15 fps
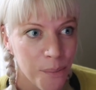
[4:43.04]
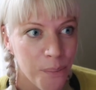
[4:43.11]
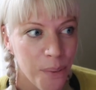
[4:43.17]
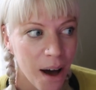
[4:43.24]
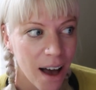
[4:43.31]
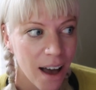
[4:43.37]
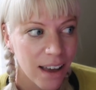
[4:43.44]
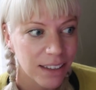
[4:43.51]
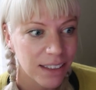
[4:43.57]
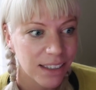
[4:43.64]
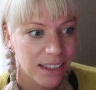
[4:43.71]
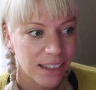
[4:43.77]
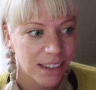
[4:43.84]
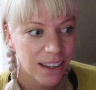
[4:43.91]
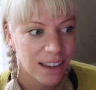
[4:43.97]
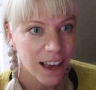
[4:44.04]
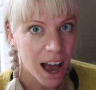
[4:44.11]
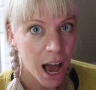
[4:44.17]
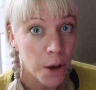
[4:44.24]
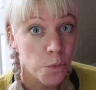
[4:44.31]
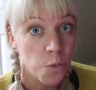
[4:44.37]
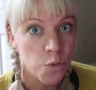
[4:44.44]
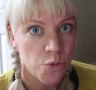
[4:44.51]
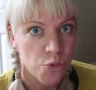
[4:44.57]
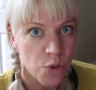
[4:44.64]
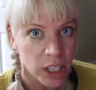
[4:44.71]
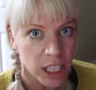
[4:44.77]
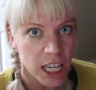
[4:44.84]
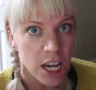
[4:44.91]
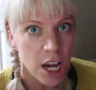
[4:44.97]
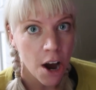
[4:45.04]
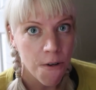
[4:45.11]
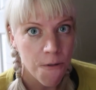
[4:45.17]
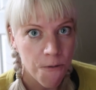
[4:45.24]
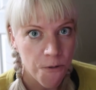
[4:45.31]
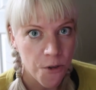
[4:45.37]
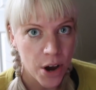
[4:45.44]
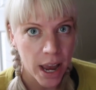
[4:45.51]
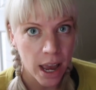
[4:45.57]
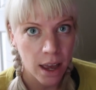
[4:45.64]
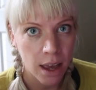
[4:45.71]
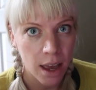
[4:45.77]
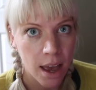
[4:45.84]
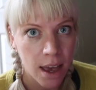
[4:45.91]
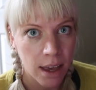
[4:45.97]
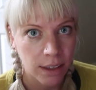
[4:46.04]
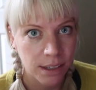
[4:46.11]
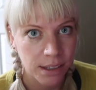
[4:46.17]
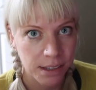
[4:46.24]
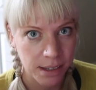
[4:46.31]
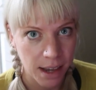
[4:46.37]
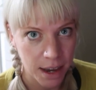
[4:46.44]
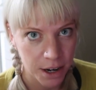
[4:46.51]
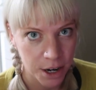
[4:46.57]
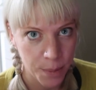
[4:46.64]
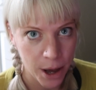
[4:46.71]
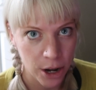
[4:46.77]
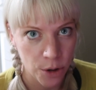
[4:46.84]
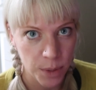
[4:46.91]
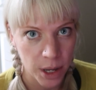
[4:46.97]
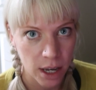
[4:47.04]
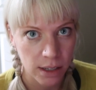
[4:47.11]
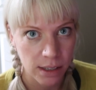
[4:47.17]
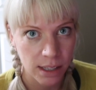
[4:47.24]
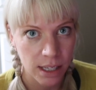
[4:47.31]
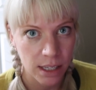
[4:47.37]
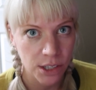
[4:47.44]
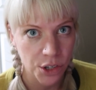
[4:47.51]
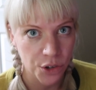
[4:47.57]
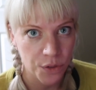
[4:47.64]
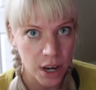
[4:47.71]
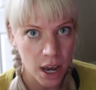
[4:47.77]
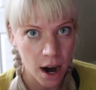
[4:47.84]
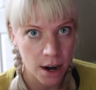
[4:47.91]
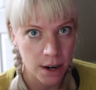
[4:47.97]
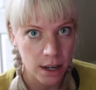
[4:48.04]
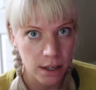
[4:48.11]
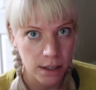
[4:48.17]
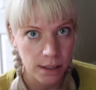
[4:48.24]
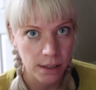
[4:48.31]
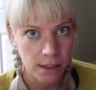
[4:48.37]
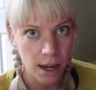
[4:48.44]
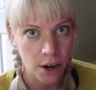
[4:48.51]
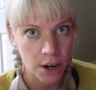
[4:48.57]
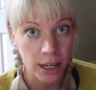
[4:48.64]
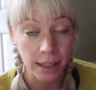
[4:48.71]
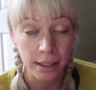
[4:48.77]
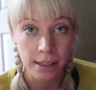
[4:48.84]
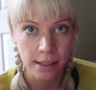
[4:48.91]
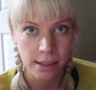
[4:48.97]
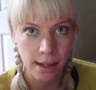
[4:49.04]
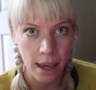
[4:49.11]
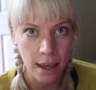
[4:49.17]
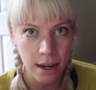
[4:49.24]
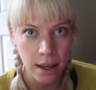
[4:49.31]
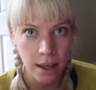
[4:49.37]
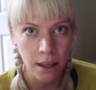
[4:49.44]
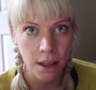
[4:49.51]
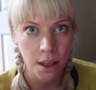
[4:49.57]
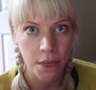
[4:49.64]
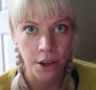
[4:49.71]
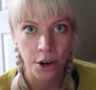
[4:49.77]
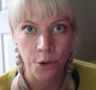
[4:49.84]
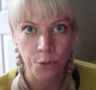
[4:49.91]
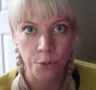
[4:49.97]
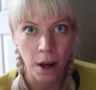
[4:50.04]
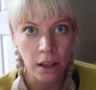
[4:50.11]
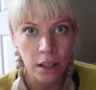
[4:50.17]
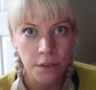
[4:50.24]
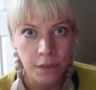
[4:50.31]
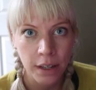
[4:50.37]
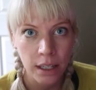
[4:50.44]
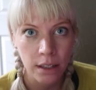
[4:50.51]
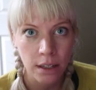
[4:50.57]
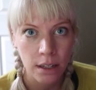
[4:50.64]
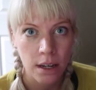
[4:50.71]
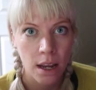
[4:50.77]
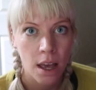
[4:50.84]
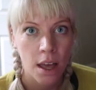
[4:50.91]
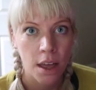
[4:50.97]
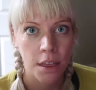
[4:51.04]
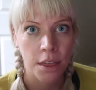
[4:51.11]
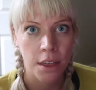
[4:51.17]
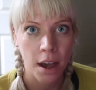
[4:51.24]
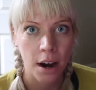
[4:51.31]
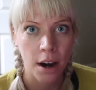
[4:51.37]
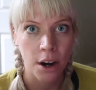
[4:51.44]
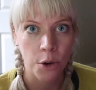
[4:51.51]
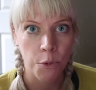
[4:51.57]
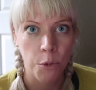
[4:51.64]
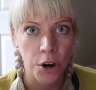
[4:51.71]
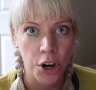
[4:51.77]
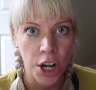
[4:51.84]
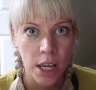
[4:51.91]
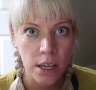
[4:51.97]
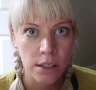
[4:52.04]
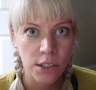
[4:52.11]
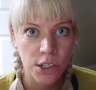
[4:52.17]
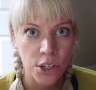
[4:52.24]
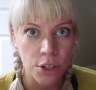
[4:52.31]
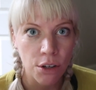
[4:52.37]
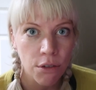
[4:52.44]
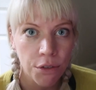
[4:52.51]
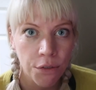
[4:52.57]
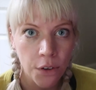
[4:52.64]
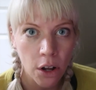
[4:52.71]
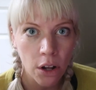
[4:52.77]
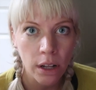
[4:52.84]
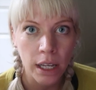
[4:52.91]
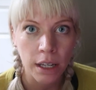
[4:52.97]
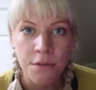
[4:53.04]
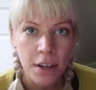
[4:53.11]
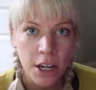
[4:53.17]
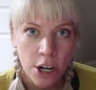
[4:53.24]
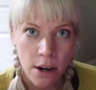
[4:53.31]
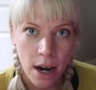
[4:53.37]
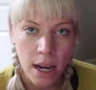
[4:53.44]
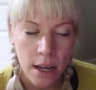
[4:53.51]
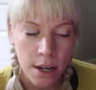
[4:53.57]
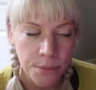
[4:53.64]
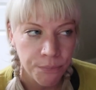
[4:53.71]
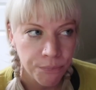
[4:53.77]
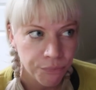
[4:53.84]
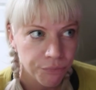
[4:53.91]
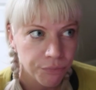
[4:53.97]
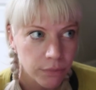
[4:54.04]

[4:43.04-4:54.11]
but I'm really freaking excited about it because these 3 artists are exciting, they're relevant, their work is youthful, invigorating,